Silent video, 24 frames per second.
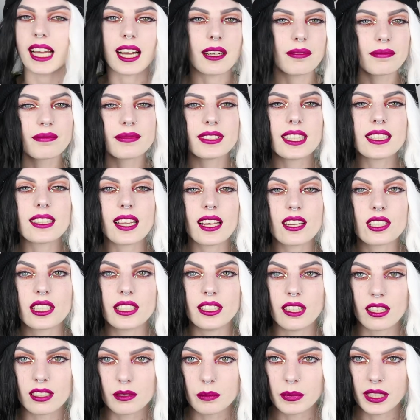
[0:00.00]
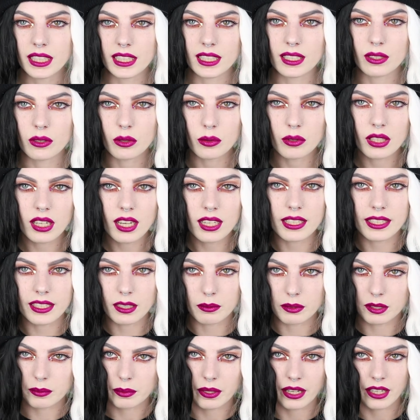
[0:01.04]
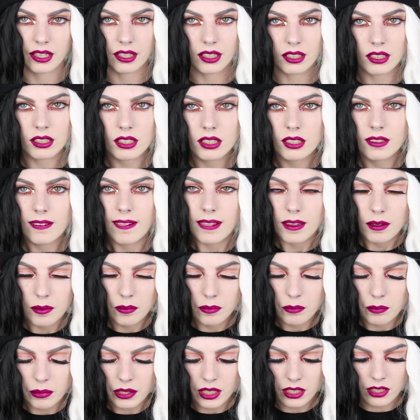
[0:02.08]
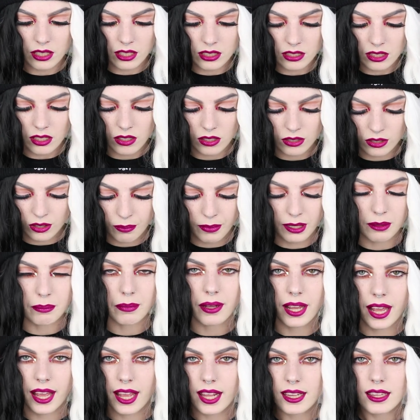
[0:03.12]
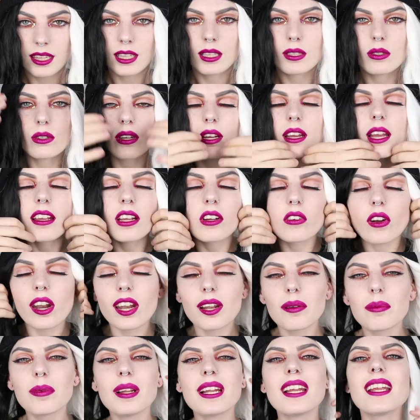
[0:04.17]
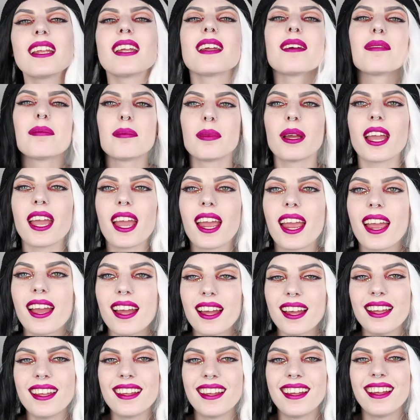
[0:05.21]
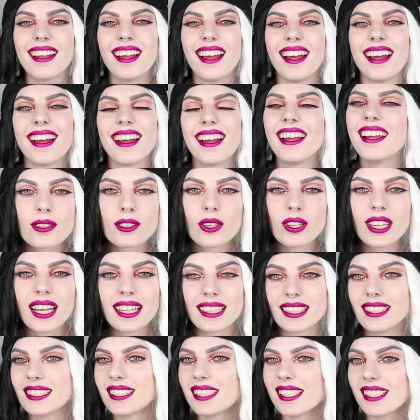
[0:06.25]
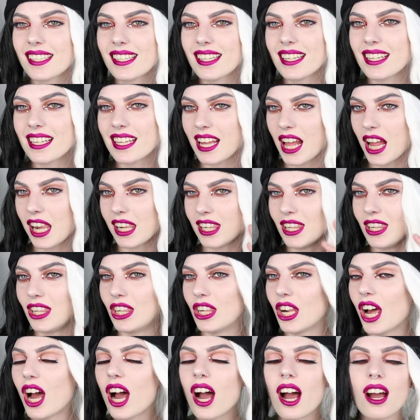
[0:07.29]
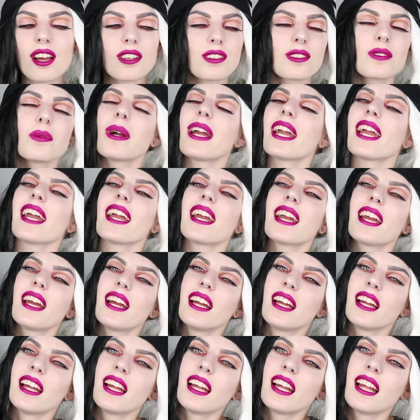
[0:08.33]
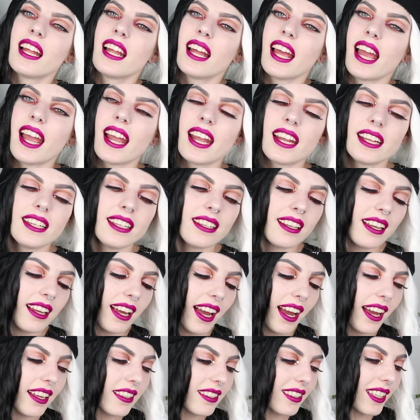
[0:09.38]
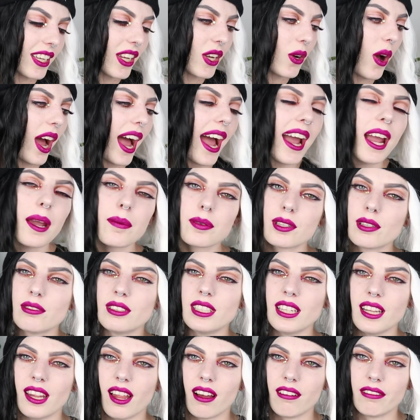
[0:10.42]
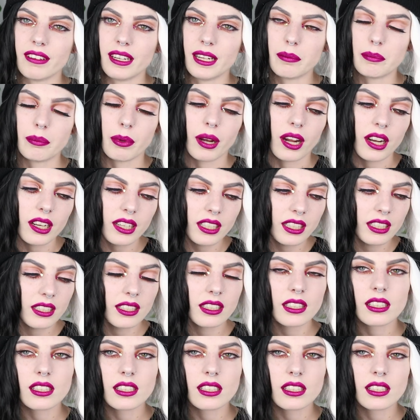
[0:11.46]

Yeah, this actually does make it look a little bit better. But it does also make my head look incredibly big. So yeah, this is the last wig. And still, I absolutely love it, but...